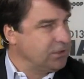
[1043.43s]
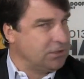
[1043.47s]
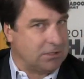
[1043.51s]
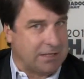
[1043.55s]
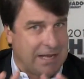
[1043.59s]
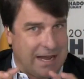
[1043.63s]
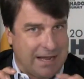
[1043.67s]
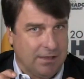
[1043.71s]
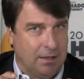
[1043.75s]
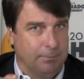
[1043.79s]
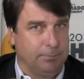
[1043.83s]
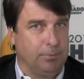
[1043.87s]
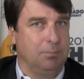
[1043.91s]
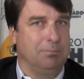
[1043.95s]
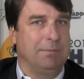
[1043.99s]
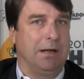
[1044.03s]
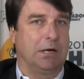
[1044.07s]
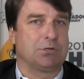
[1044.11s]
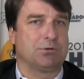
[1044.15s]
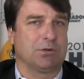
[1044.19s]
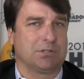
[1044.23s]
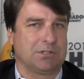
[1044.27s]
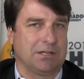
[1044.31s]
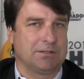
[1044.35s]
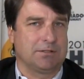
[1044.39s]
scalable
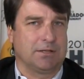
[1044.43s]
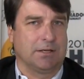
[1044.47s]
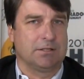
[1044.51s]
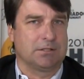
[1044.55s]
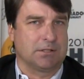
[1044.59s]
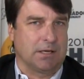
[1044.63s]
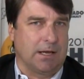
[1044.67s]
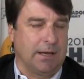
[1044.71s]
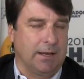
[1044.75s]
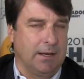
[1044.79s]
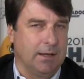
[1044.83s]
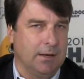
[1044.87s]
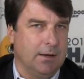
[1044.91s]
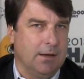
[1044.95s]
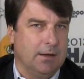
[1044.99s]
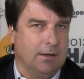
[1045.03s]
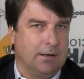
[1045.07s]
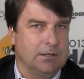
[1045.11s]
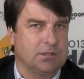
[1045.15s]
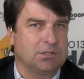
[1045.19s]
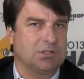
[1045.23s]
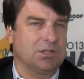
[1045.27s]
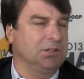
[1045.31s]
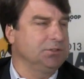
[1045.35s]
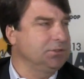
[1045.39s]
metrics as they say. Yeah.
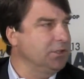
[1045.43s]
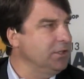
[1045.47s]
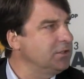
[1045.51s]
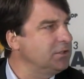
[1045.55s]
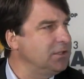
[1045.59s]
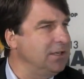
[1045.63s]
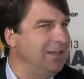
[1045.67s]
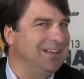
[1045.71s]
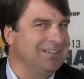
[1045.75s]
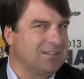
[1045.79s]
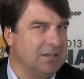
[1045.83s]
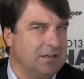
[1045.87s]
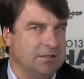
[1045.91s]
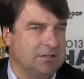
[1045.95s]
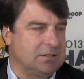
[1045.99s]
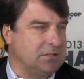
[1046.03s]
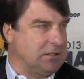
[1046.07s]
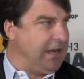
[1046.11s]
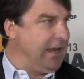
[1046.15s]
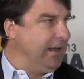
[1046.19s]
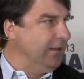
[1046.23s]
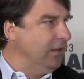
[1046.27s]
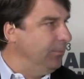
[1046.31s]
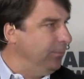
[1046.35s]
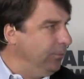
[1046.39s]
Consultancy isn't
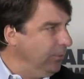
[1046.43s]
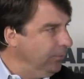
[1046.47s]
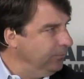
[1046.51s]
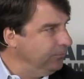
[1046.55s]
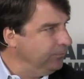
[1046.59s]
scalable.